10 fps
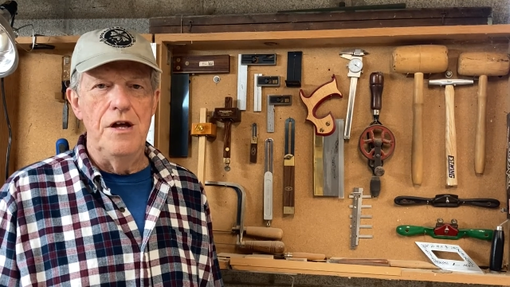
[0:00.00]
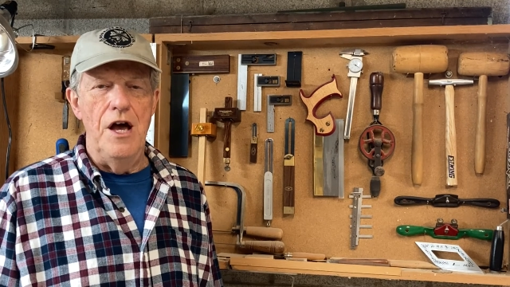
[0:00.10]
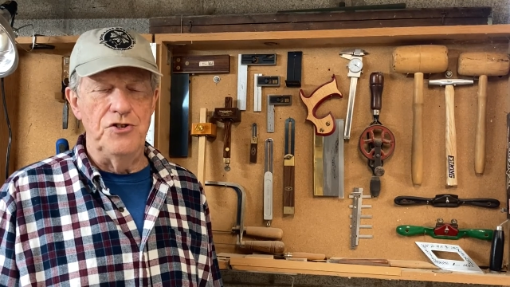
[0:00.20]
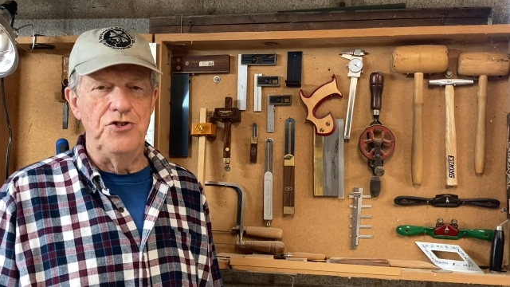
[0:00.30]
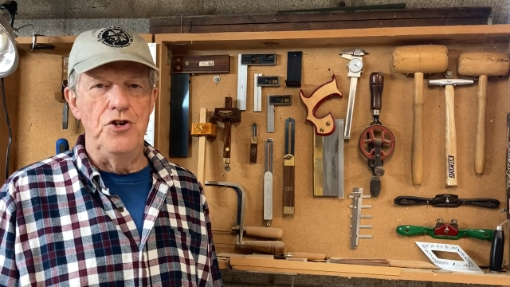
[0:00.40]

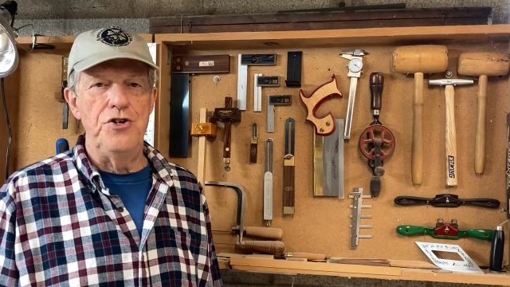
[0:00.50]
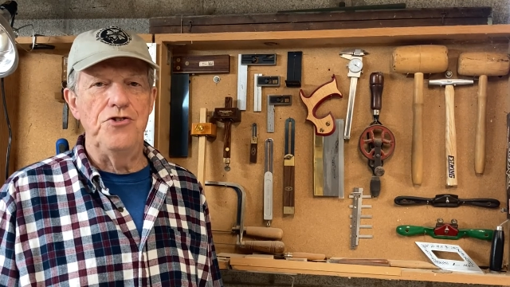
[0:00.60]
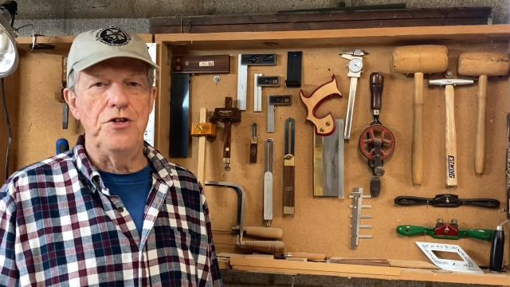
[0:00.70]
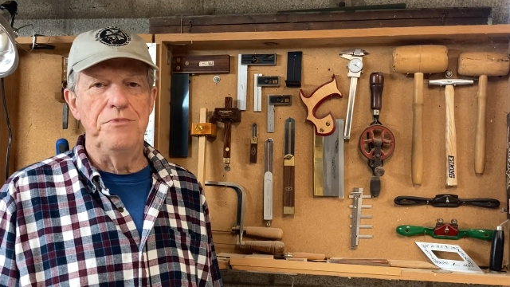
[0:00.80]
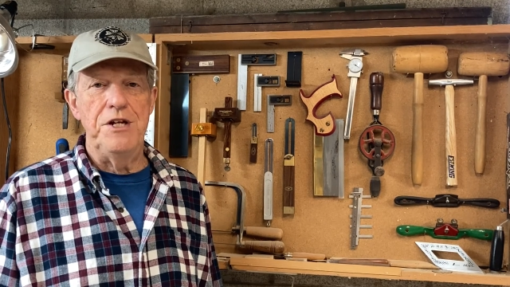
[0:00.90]
I'll show you
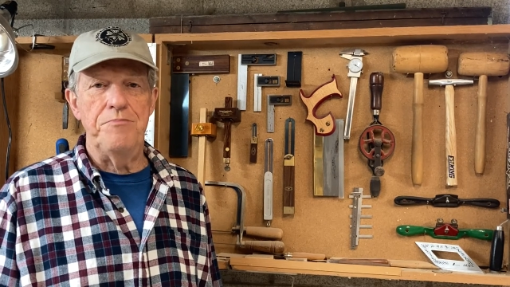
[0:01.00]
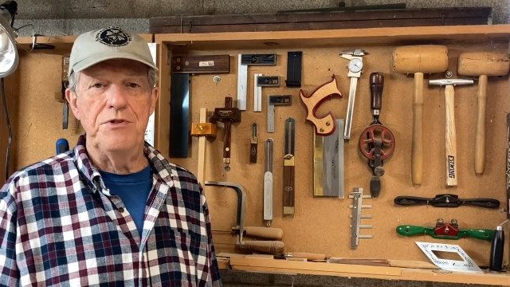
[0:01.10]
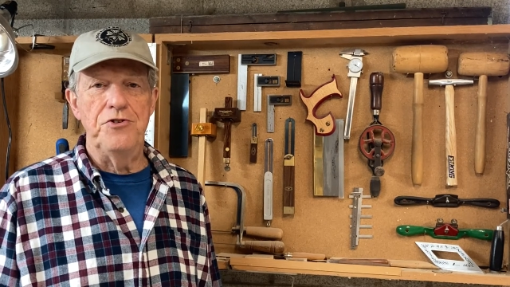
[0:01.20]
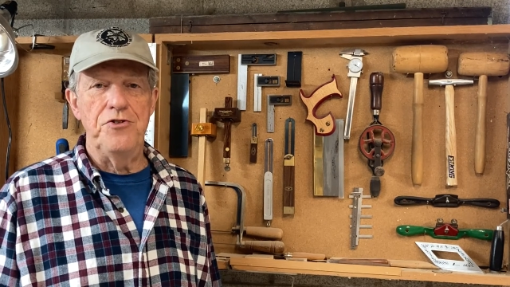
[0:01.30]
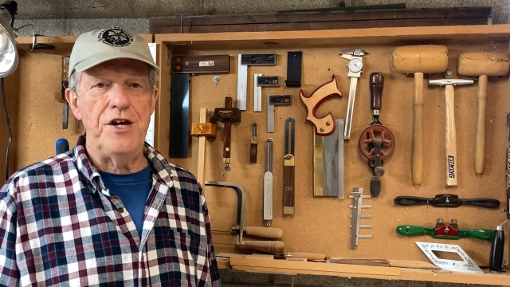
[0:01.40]
some tips
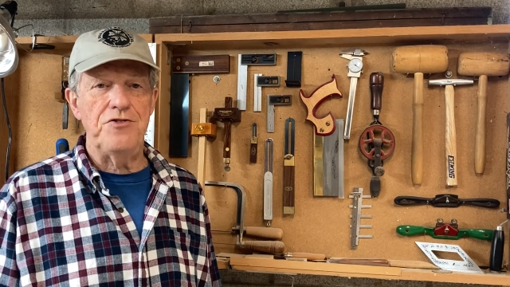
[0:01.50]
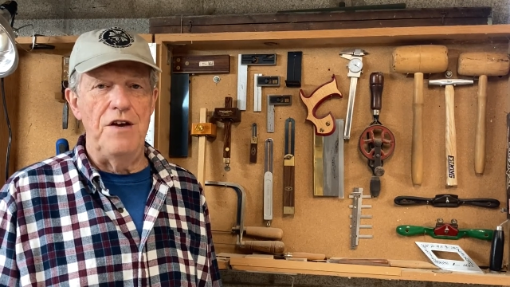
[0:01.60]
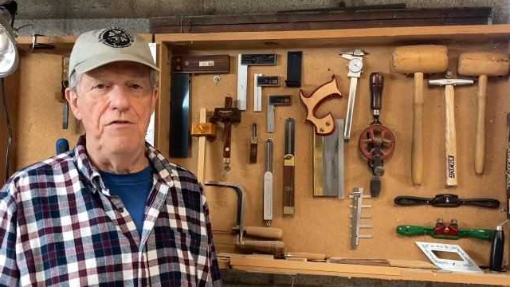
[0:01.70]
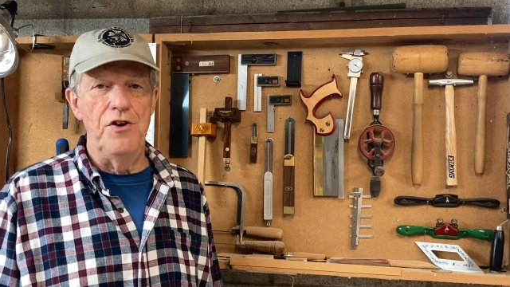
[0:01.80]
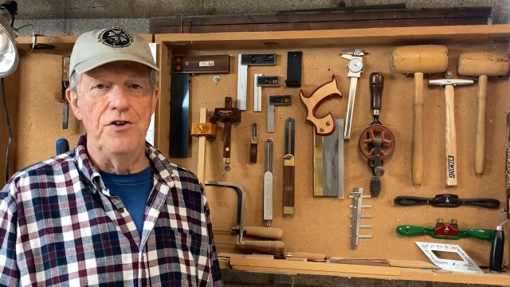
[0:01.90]
and tricks
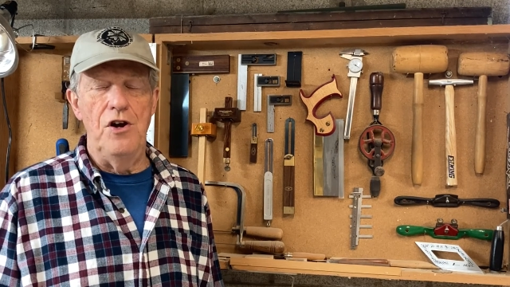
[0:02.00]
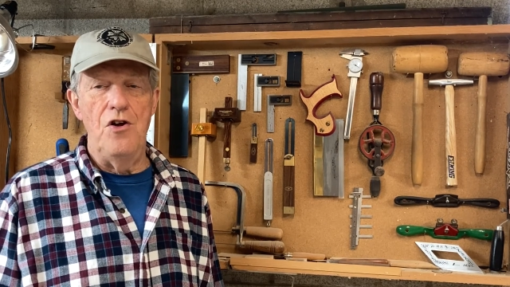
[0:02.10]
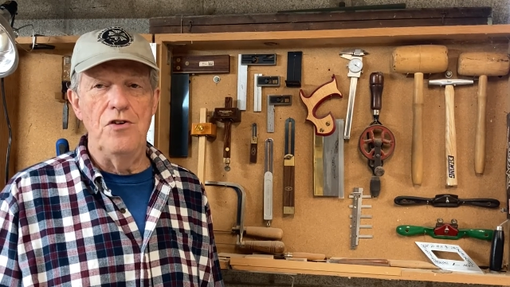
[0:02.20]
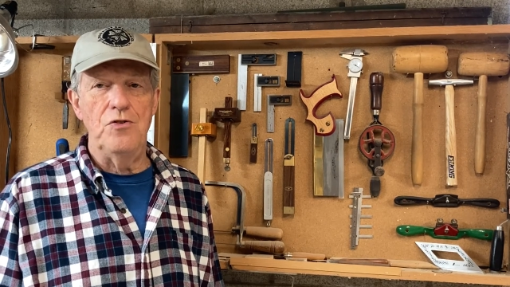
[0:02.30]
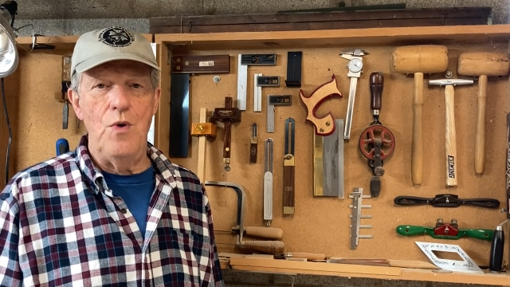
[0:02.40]
I've learned
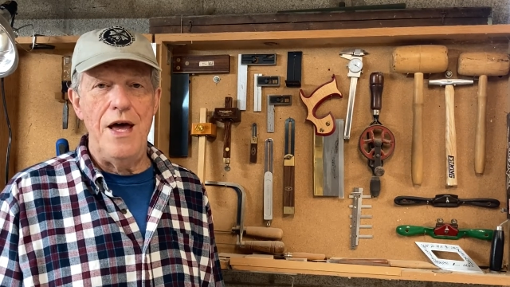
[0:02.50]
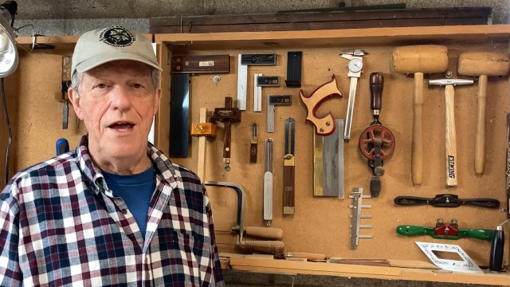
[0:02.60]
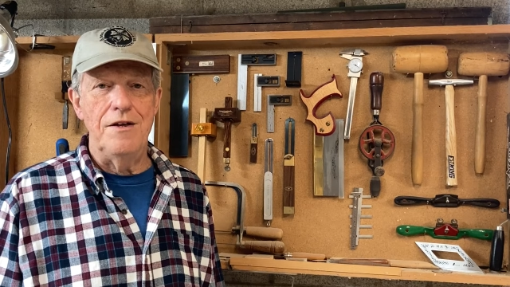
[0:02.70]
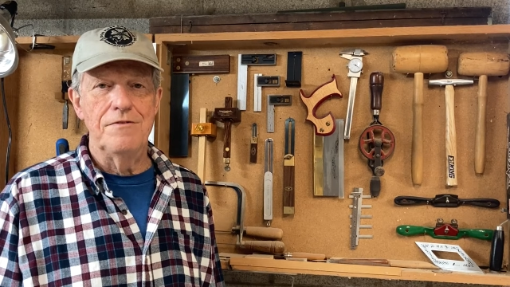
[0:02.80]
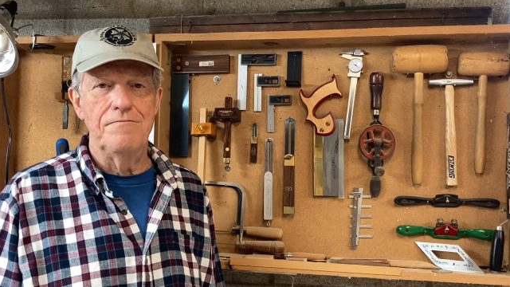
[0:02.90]
along the way.